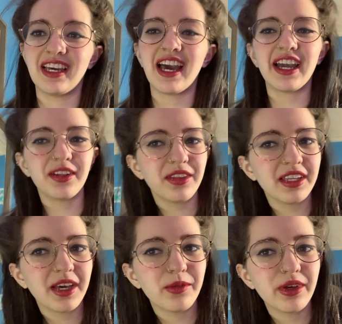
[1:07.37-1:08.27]
I don't
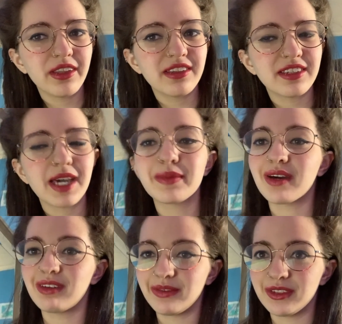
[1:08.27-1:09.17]
think I will this time.
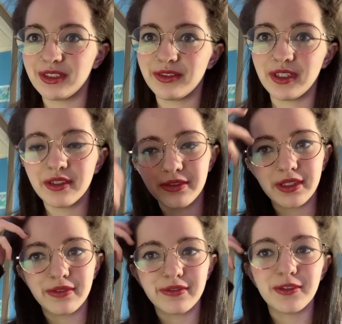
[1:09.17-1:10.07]
However, if
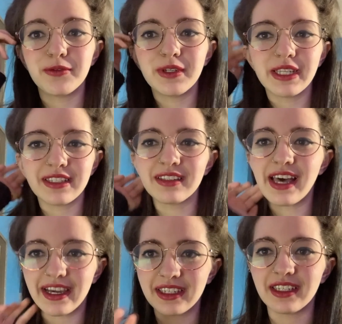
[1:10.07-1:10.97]
you feel it's
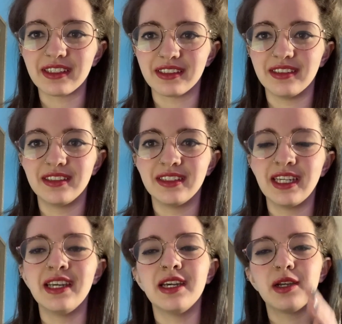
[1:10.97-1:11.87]
lacking,
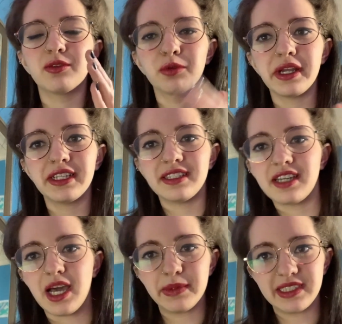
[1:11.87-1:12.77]
write it in the
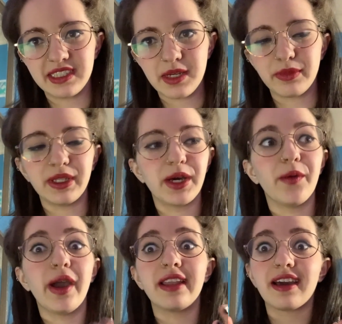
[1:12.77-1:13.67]
comments down
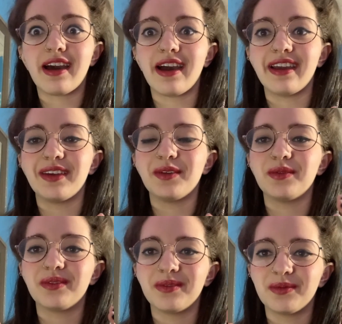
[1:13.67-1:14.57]
below and I
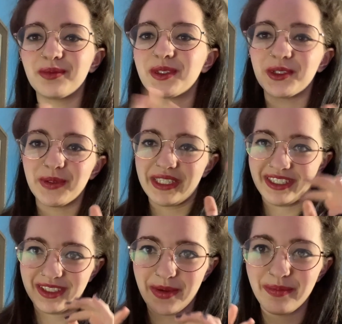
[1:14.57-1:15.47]
will do it
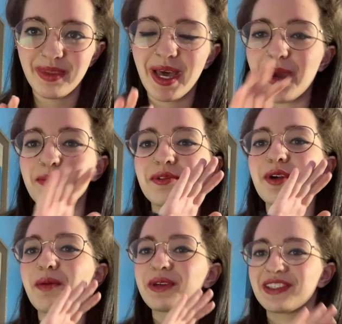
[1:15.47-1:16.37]
next time. I
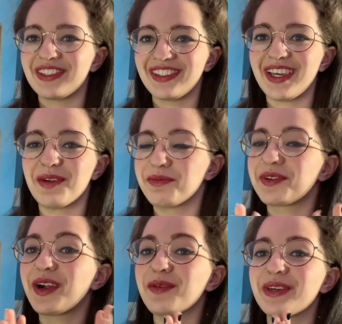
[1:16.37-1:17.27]
promise. I
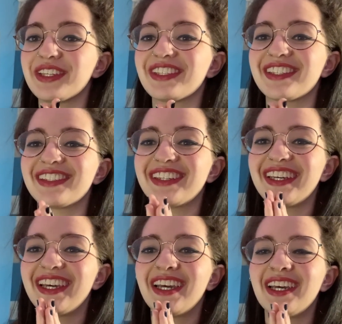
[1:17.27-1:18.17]
promise.
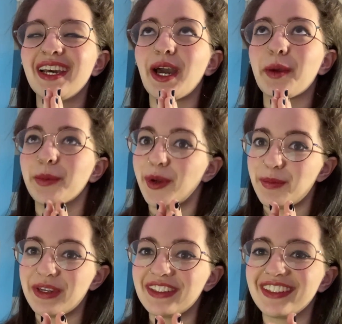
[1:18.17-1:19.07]
I
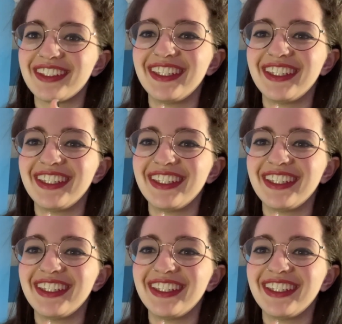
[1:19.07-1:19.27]
promise.